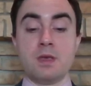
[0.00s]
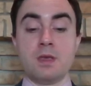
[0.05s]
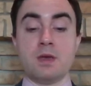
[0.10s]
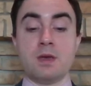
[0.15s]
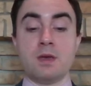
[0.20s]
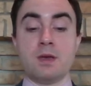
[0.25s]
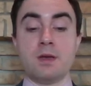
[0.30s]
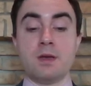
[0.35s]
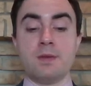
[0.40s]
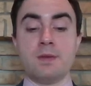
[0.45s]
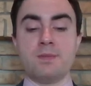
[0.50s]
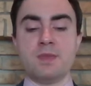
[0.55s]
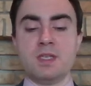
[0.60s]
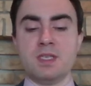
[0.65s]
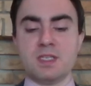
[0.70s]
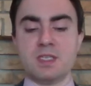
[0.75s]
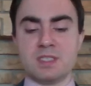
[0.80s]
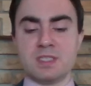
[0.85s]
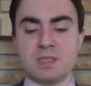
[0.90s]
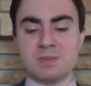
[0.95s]
And
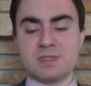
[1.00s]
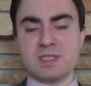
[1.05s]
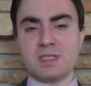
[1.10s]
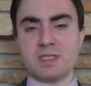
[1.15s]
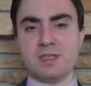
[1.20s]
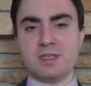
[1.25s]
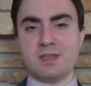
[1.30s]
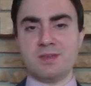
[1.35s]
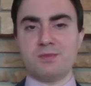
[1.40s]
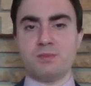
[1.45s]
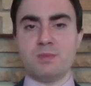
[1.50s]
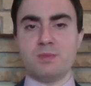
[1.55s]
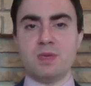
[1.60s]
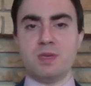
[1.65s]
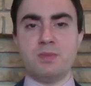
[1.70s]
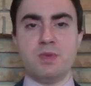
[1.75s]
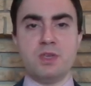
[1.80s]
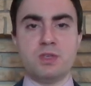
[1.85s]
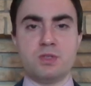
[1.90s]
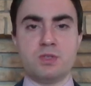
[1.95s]
he seems to give
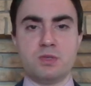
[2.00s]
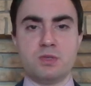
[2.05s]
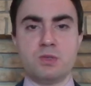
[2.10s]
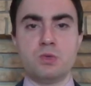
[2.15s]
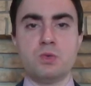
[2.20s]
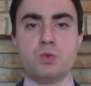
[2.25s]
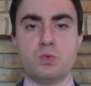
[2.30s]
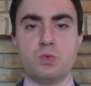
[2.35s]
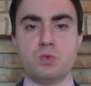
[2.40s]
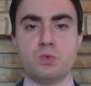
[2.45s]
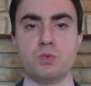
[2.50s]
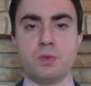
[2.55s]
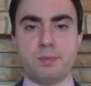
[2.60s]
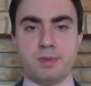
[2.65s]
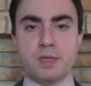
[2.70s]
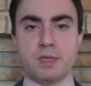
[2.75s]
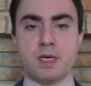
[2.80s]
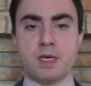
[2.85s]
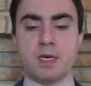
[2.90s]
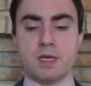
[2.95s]
maybe 2
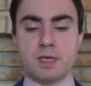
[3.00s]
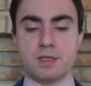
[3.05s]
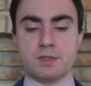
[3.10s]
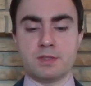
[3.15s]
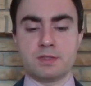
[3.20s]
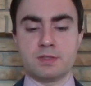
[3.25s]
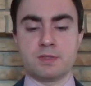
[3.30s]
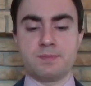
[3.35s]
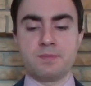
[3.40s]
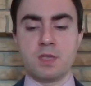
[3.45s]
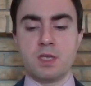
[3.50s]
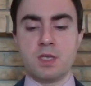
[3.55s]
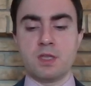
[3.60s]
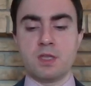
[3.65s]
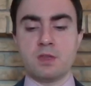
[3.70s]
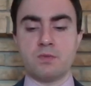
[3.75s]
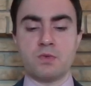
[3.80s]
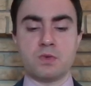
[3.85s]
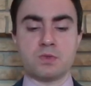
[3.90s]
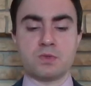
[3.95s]
replies.
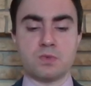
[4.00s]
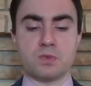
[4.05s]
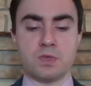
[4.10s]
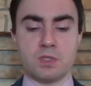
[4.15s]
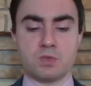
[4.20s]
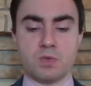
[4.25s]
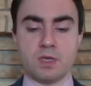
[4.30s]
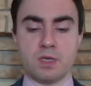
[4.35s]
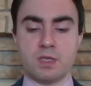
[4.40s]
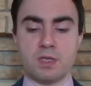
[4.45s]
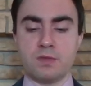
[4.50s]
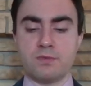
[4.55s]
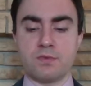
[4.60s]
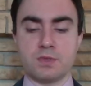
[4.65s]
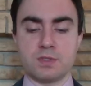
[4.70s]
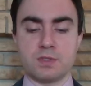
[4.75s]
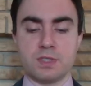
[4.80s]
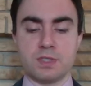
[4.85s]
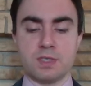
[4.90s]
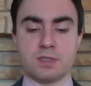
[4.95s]
The first one is right in the
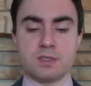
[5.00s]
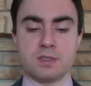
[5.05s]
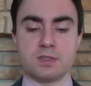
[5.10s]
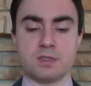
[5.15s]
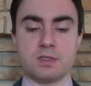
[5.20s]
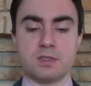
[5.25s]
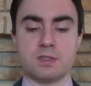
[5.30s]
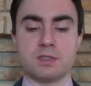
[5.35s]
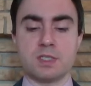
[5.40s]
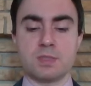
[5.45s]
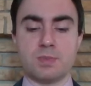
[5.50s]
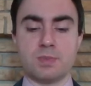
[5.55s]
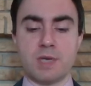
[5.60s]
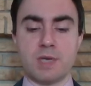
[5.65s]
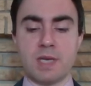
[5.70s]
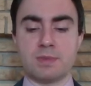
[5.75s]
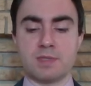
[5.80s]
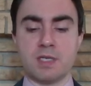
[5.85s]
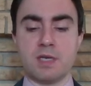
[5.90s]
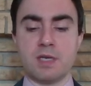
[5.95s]
first sentence. He says,
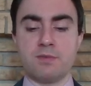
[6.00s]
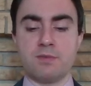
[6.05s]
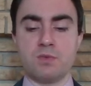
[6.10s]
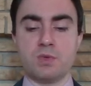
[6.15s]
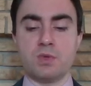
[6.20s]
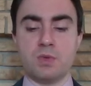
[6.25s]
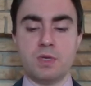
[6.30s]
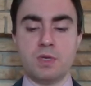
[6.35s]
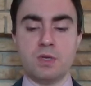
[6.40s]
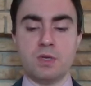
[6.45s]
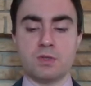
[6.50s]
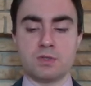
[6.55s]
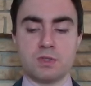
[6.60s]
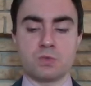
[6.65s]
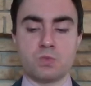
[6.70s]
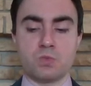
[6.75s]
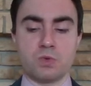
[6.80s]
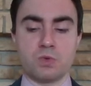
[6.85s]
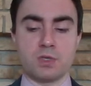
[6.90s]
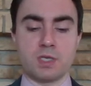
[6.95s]
perhaps not everyone who hears
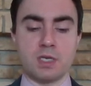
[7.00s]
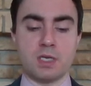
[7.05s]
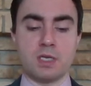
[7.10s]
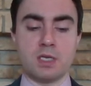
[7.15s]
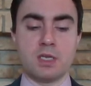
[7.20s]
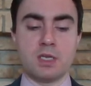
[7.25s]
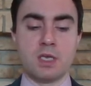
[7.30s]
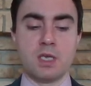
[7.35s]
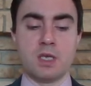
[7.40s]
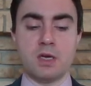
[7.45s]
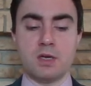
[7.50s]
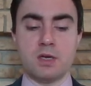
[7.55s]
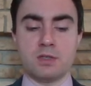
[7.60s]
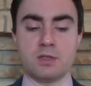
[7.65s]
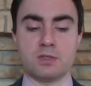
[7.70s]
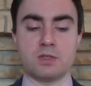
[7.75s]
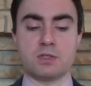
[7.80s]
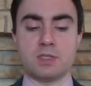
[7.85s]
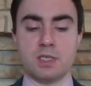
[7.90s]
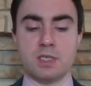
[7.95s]
this word God
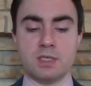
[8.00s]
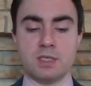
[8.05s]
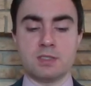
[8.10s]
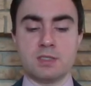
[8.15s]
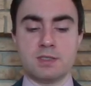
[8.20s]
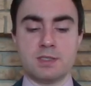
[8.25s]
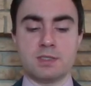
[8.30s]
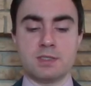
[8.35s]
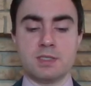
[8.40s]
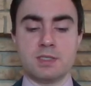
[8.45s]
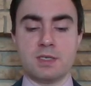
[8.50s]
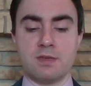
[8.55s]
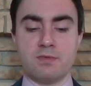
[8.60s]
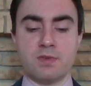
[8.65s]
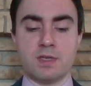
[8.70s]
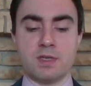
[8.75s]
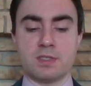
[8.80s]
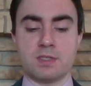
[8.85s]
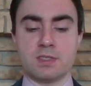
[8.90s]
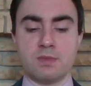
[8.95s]
understands it to
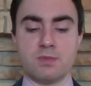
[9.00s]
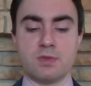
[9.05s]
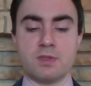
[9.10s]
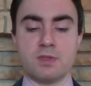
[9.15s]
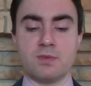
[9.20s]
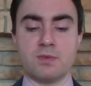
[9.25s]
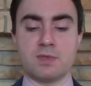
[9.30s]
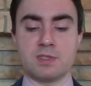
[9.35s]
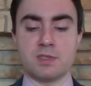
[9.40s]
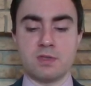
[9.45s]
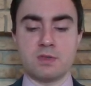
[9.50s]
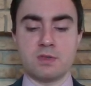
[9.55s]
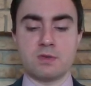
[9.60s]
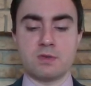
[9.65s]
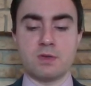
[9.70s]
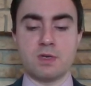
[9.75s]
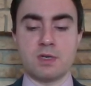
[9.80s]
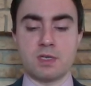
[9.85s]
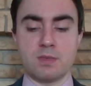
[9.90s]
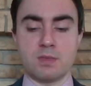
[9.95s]
signify something than which nothing
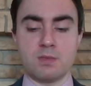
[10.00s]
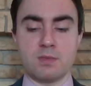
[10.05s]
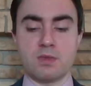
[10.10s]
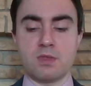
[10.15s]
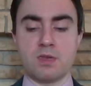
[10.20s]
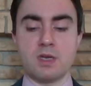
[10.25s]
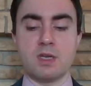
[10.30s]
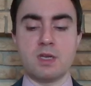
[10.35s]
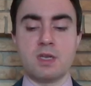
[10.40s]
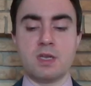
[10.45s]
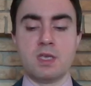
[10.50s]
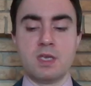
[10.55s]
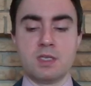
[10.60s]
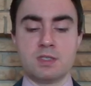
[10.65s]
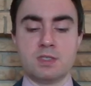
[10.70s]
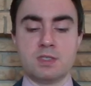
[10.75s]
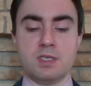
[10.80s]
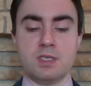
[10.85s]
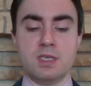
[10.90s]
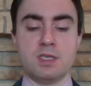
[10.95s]
greater can be thought,
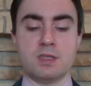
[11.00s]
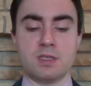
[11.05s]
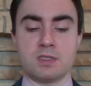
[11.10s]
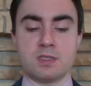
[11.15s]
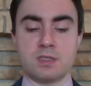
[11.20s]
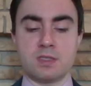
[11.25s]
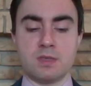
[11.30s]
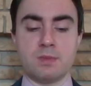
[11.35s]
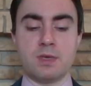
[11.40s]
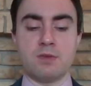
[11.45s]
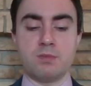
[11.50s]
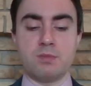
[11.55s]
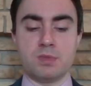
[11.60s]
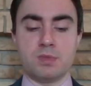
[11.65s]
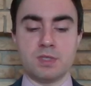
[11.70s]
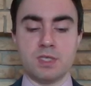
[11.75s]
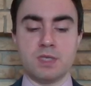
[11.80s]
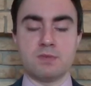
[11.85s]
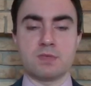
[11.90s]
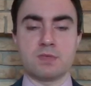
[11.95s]
seeing that some have
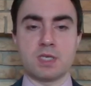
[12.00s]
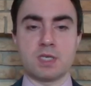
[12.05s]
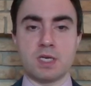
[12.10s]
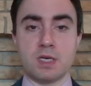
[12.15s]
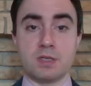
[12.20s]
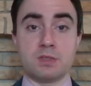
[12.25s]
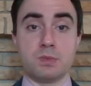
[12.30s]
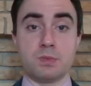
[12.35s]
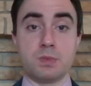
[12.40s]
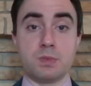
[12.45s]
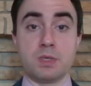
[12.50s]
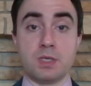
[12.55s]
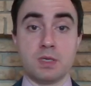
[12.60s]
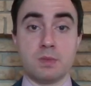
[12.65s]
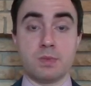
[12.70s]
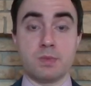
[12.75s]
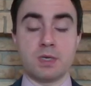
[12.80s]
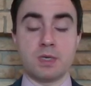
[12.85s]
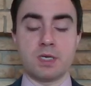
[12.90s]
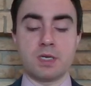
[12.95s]
believed God to be a
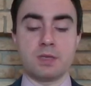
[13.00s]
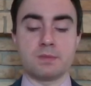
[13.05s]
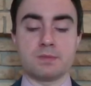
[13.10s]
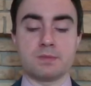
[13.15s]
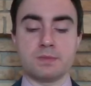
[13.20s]
body.